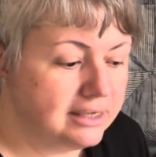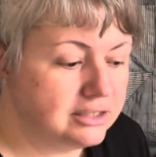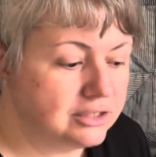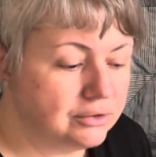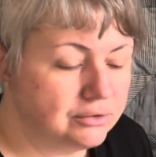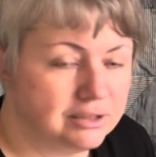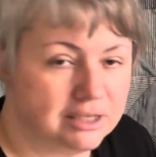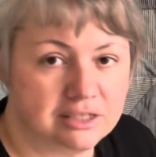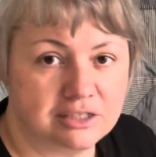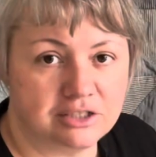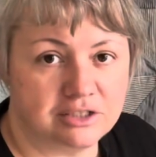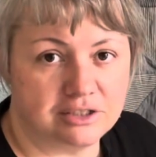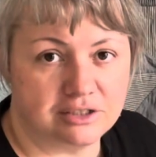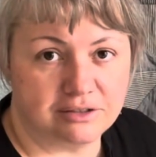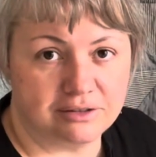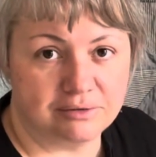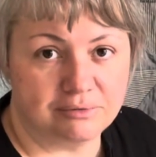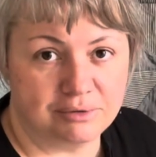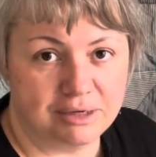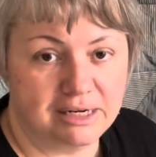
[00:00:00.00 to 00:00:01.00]
so that's
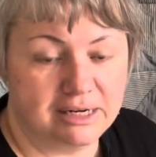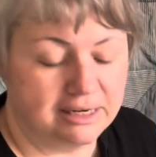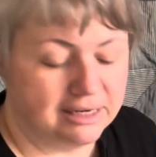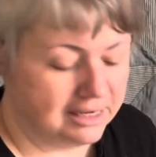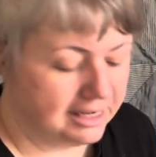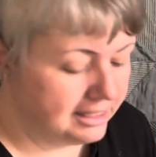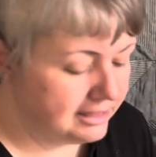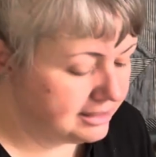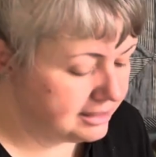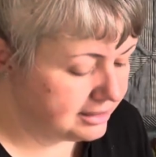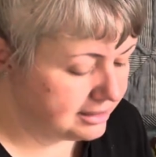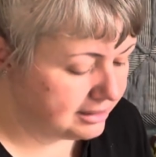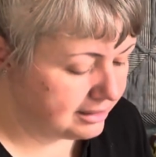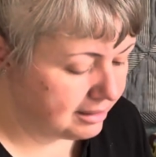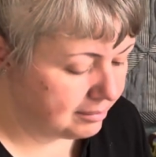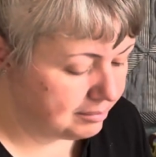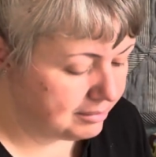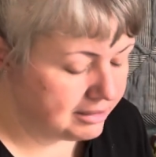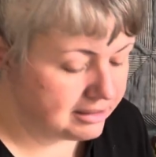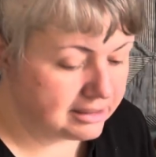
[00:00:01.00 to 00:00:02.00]
really nice. That
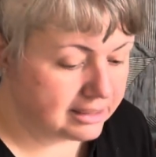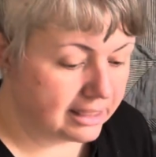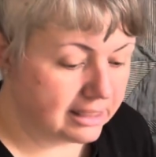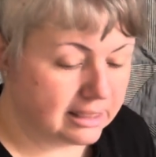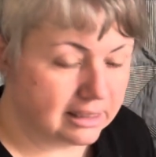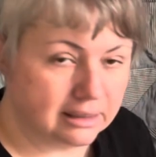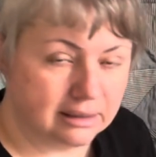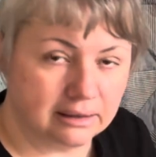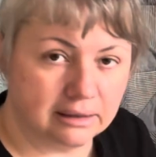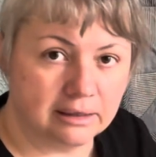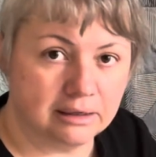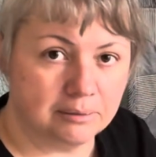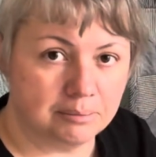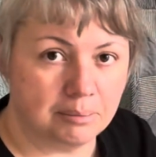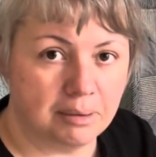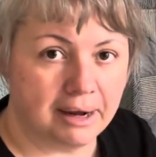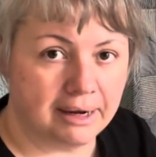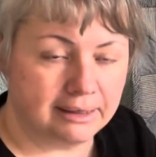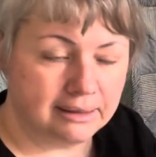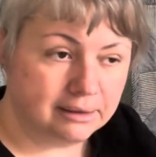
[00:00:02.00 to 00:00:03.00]
means I can
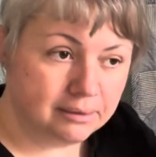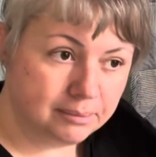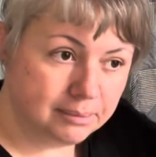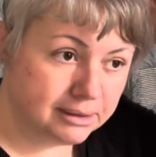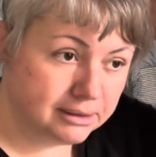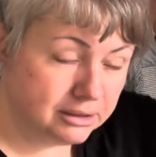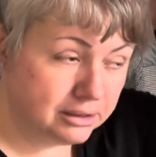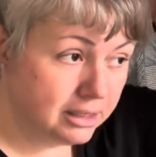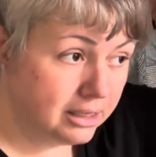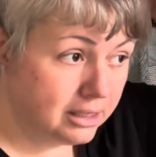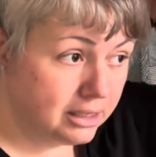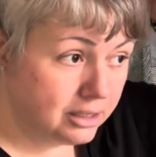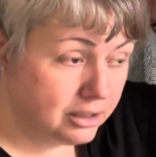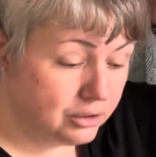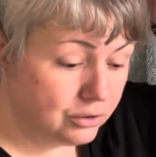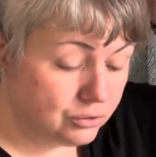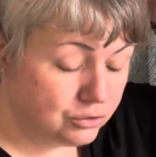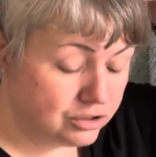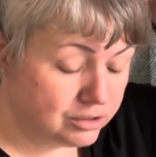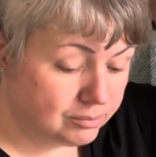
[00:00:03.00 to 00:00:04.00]
combine them and
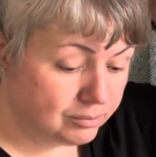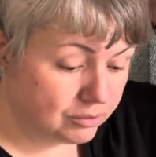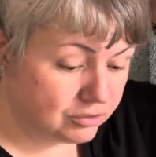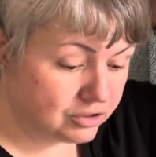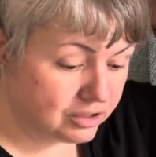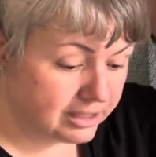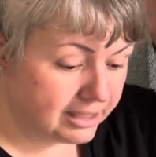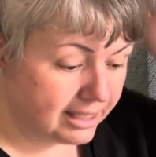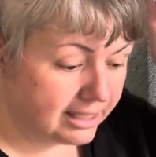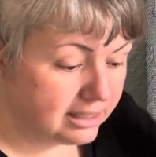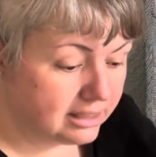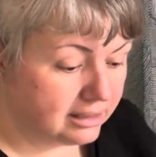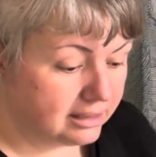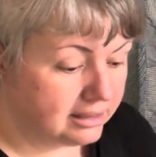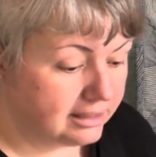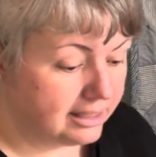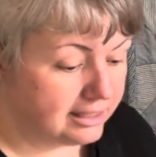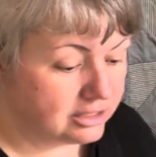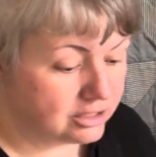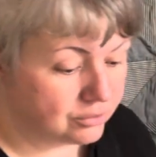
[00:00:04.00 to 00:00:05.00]
use them all together
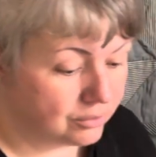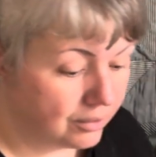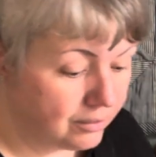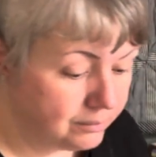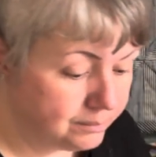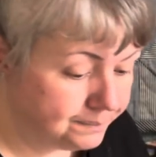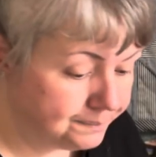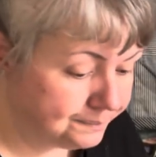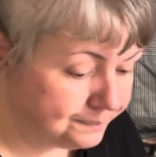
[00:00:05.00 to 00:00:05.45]
later on.